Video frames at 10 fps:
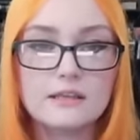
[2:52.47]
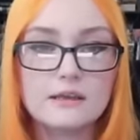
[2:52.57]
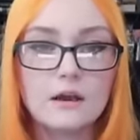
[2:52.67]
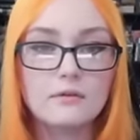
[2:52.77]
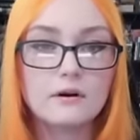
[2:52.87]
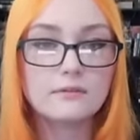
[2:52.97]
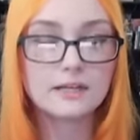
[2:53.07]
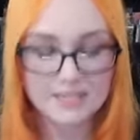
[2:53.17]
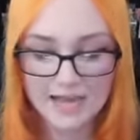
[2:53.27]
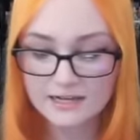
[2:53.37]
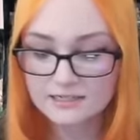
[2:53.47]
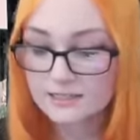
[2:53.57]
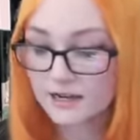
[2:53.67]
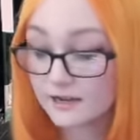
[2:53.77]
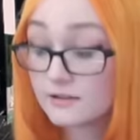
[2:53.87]
The attacks
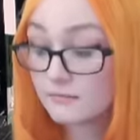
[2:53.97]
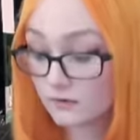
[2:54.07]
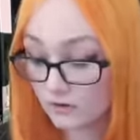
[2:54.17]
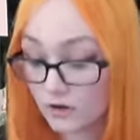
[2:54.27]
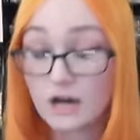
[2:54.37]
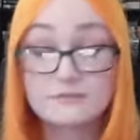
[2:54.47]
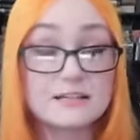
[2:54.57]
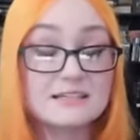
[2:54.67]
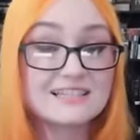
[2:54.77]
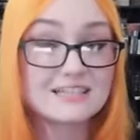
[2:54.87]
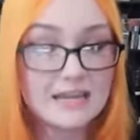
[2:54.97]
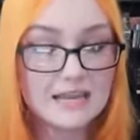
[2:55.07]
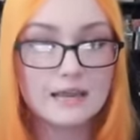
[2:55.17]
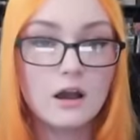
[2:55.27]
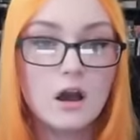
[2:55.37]
that I often
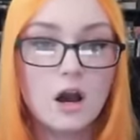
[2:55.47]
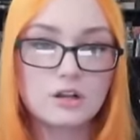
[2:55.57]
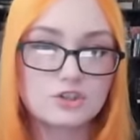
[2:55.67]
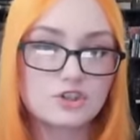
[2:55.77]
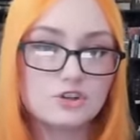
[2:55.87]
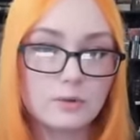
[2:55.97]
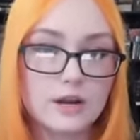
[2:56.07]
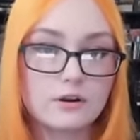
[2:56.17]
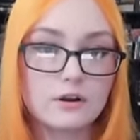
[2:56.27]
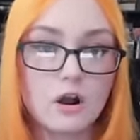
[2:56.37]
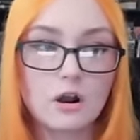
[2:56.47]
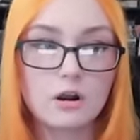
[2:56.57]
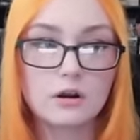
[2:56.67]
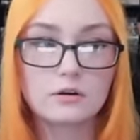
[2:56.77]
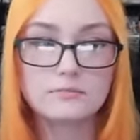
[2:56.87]
see on Tomb Raider
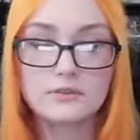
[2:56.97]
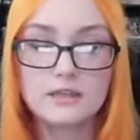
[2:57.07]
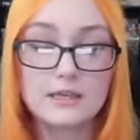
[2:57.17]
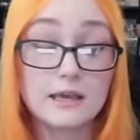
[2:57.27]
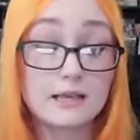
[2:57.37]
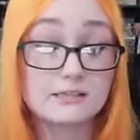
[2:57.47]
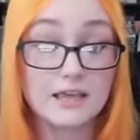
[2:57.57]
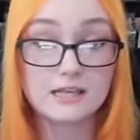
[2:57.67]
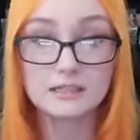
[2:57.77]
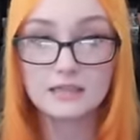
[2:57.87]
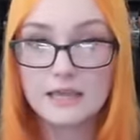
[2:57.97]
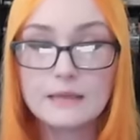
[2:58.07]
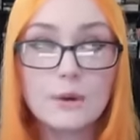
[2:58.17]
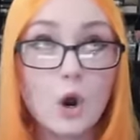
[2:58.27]
are the, as they claim,